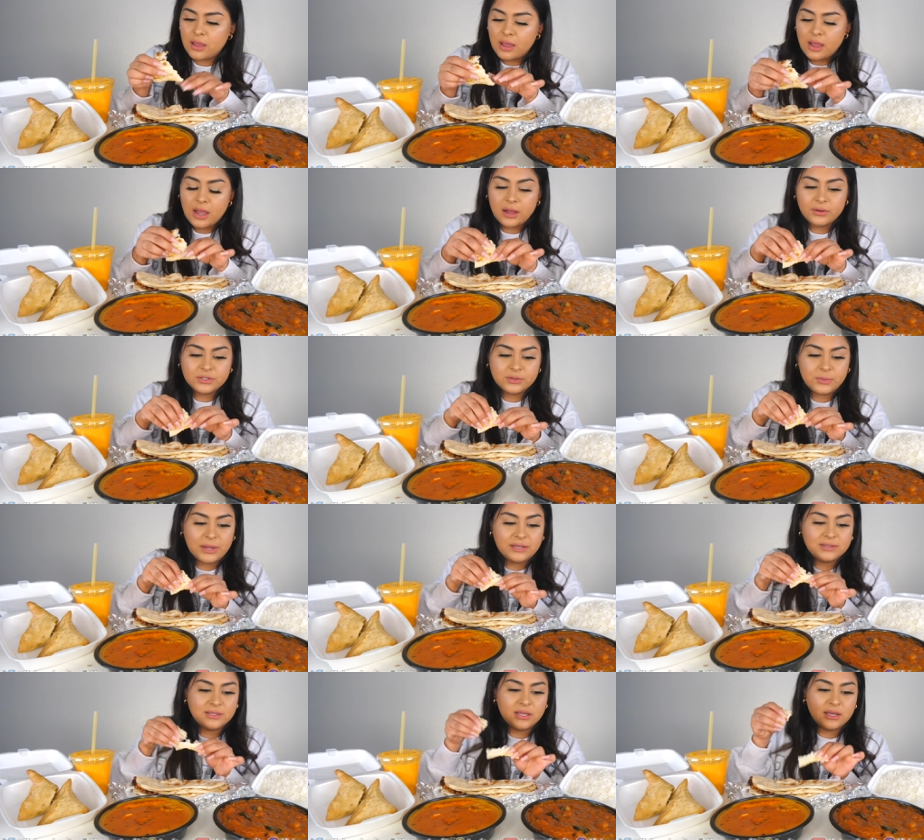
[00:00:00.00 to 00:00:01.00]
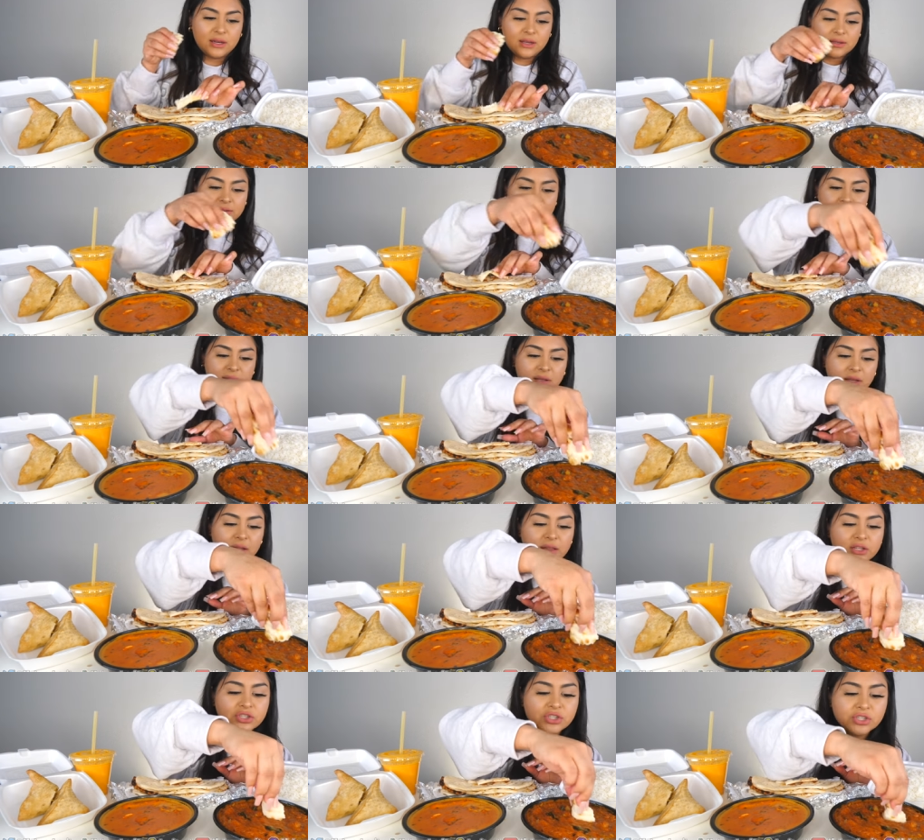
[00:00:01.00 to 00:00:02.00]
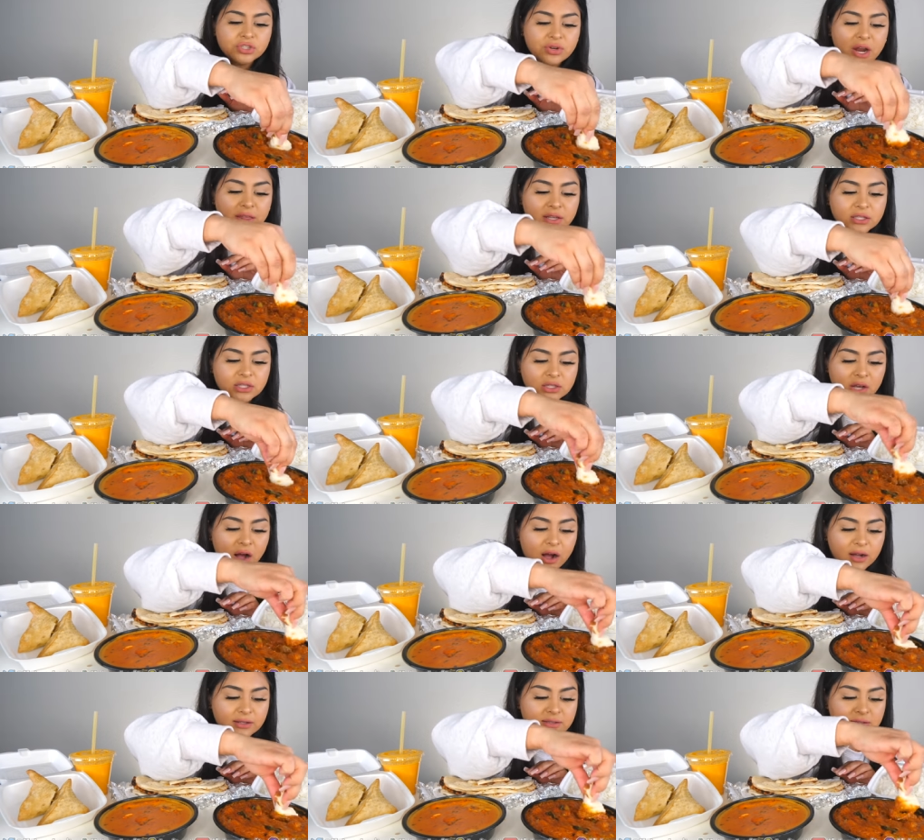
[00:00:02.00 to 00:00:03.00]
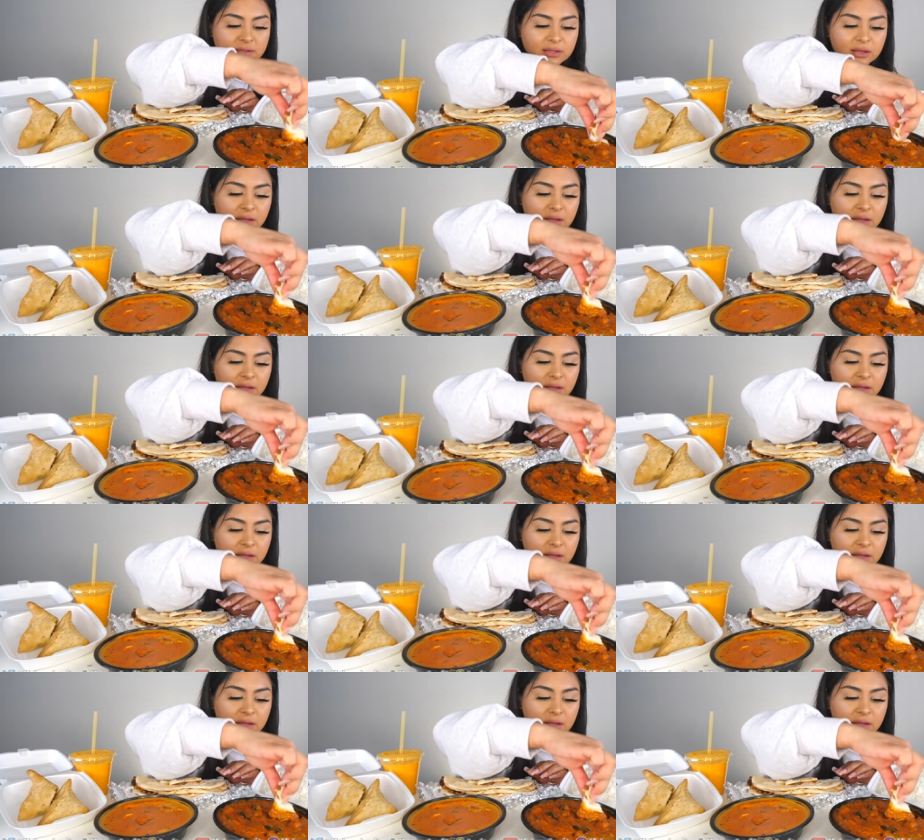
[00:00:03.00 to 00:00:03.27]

how spicy it is. Let's just try the sauce.